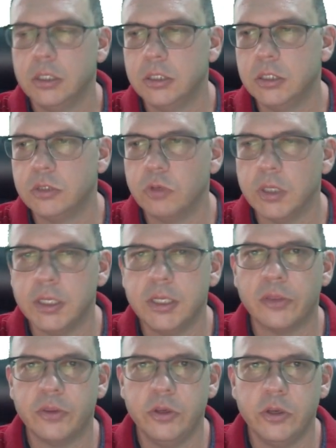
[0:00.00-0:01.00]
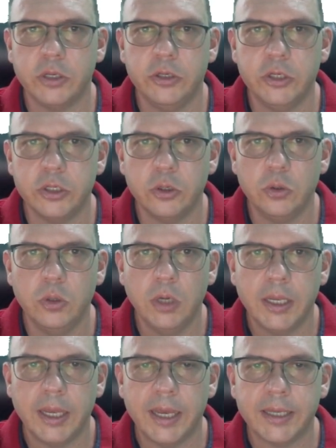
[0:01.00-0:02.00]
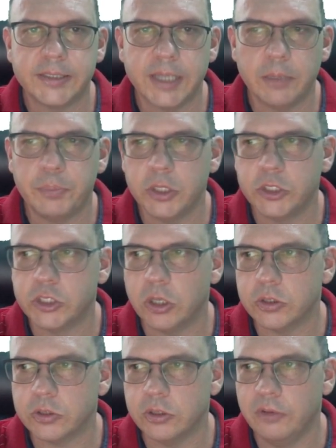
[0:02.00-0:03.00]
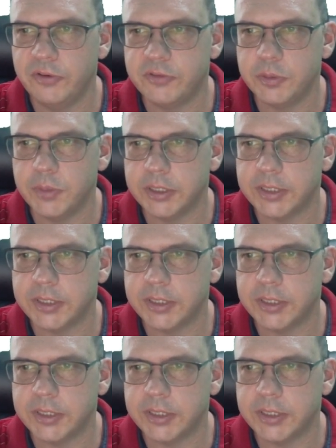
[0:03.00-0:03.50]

There's really nothing you can do except put the charts on a 15-minute